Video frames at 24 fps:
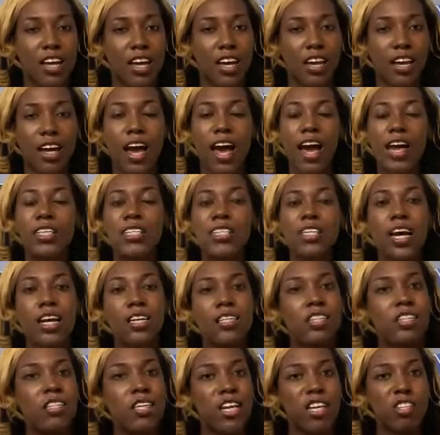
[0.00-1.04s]
contact the
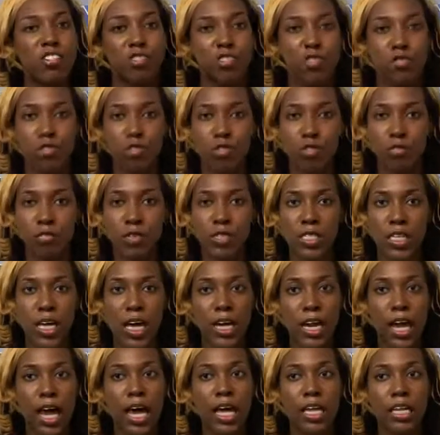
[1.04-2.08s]
National Suicide
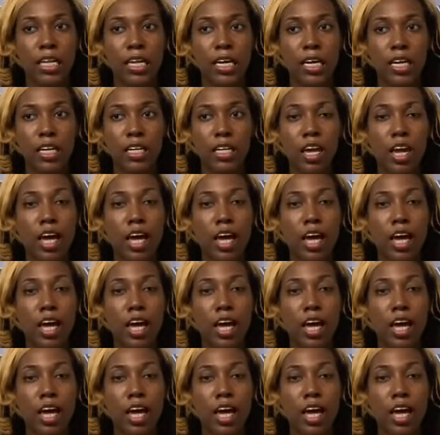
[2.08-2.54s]
Hotline,